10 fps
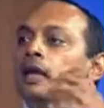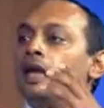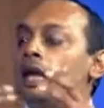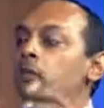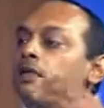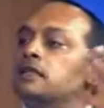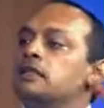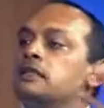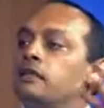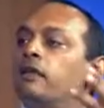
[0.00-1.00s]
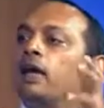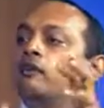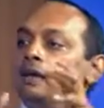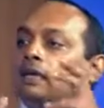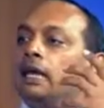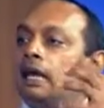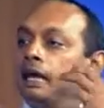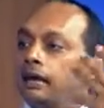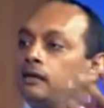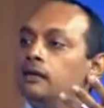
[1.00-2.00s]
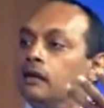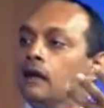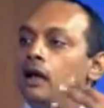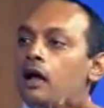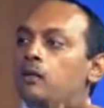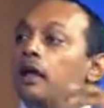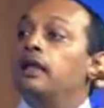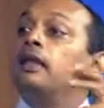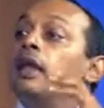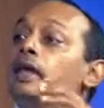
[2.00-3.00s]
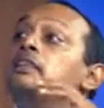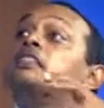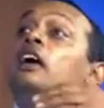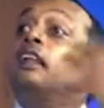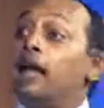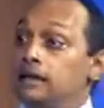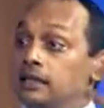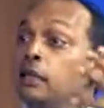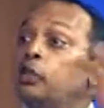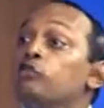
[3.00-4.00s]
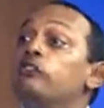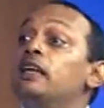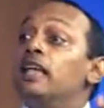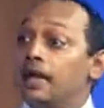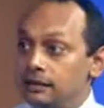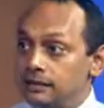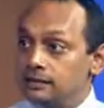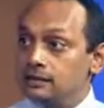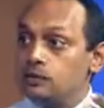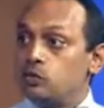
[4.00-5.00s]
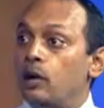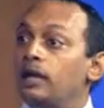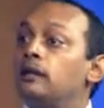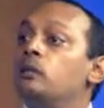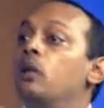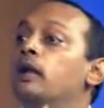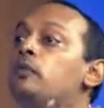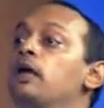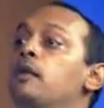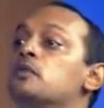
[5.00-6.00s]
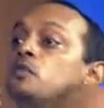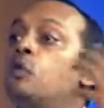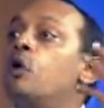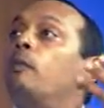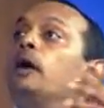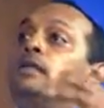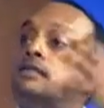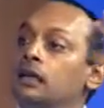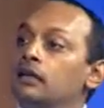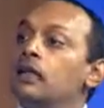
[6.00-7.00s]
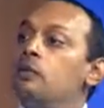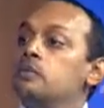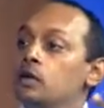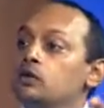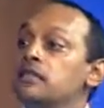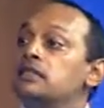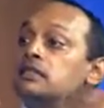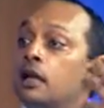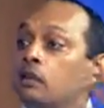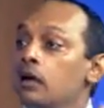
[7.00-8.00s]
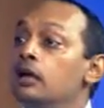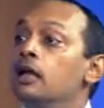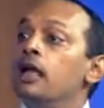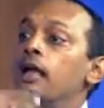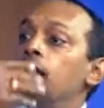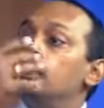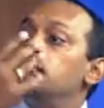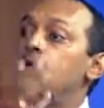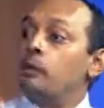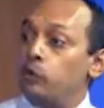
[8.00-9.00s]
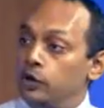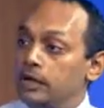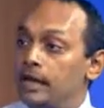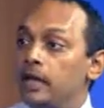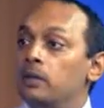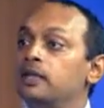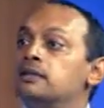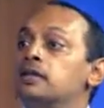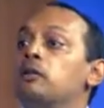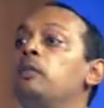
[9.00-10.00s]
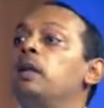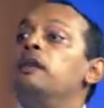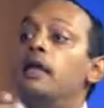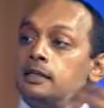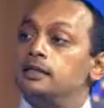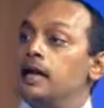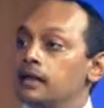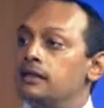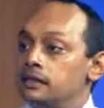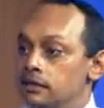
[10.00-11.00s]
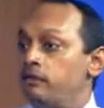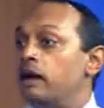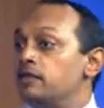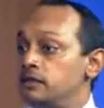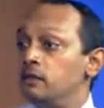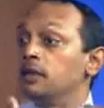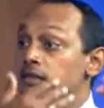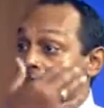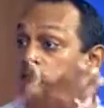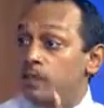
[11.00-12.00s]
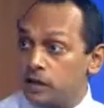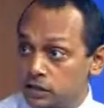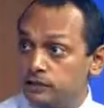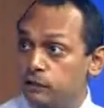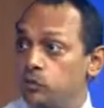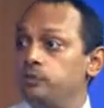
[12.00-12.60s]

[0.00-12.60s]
able to survive in the air, in sunlight, in UV light. So when it becomes warm and sun comes out in summer, in the temperate climates, it may be less likely to survive, similar to the Spanish flu.